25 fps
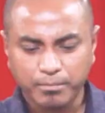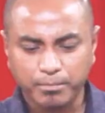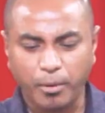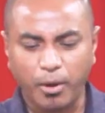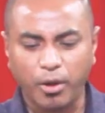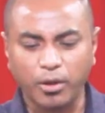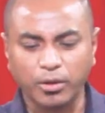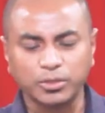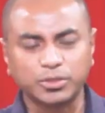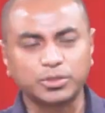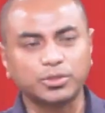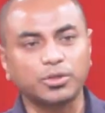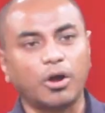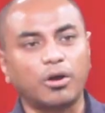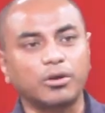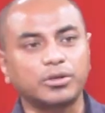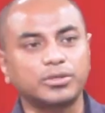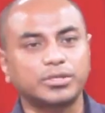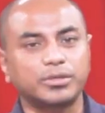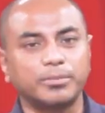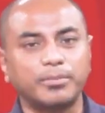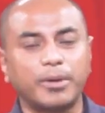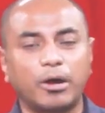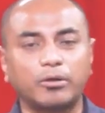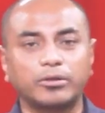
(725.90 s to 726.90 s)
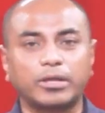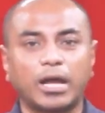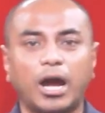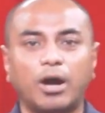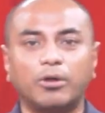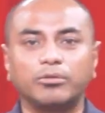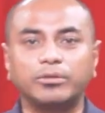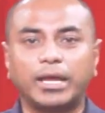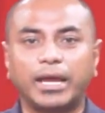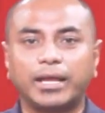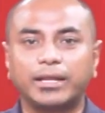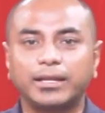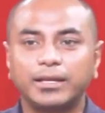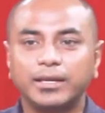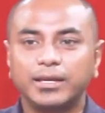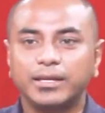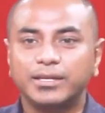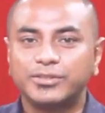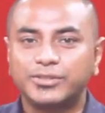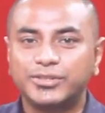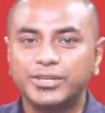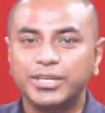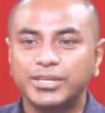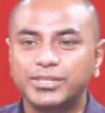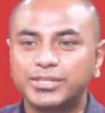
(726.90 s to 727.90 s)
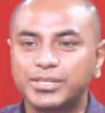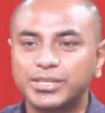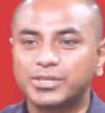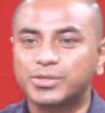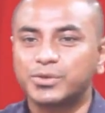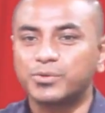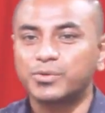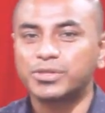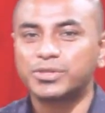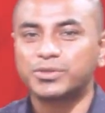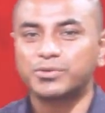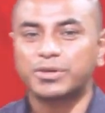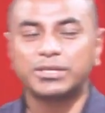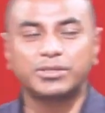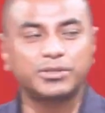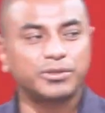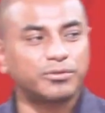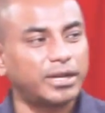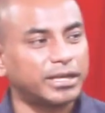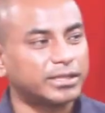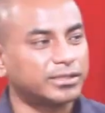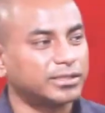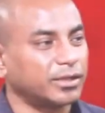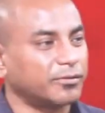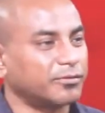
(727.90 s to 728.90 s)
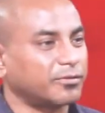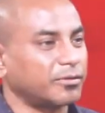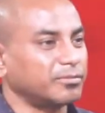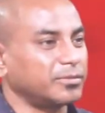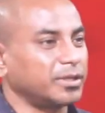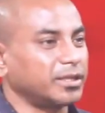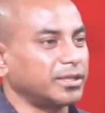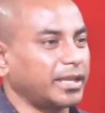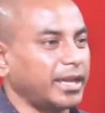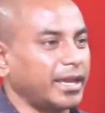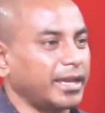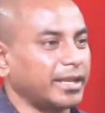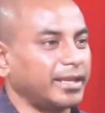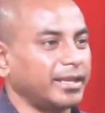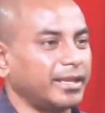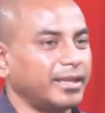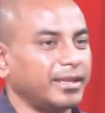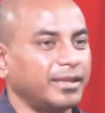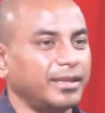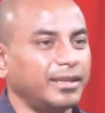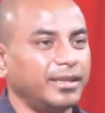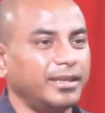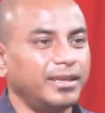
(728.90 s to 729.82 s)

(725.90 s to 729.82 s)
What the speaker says: Paul talks about how that Jesus was resurrected from the dead.